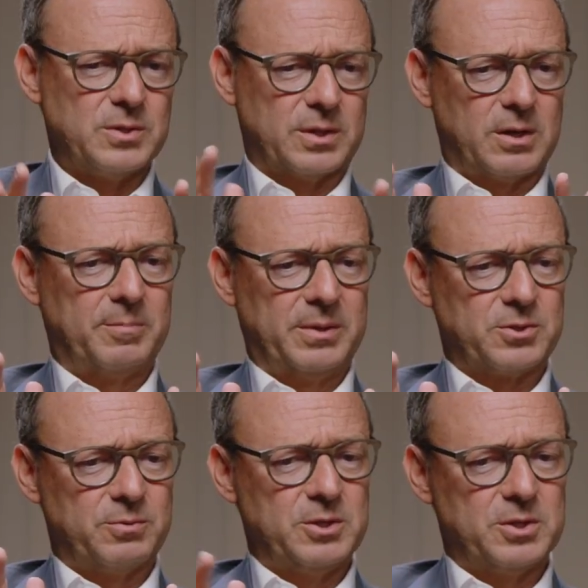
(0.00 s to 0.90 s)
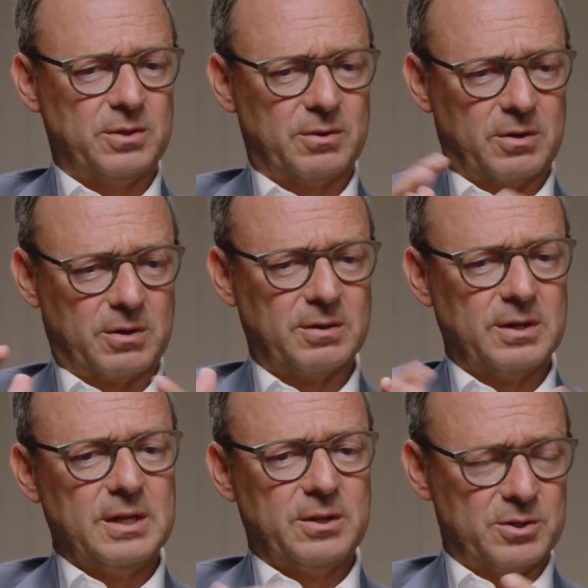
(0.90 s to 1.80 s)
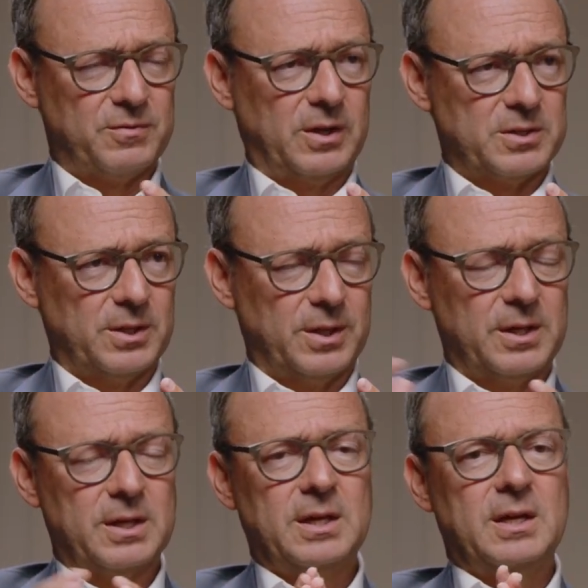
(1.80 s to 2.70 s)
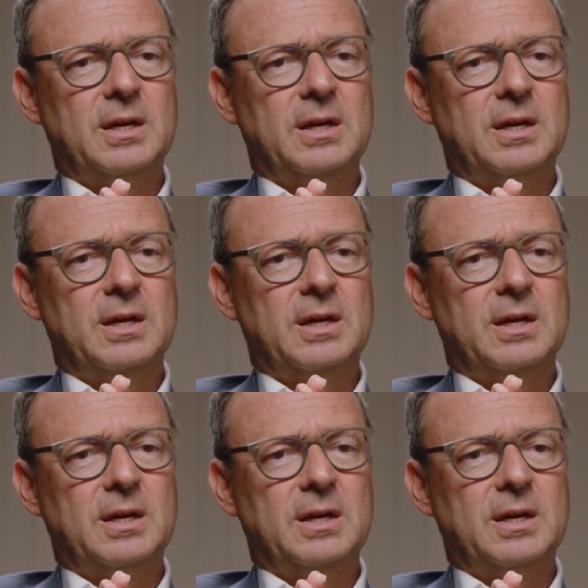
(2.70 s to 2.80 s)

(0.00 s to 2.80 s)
is a complex region. There's volatility.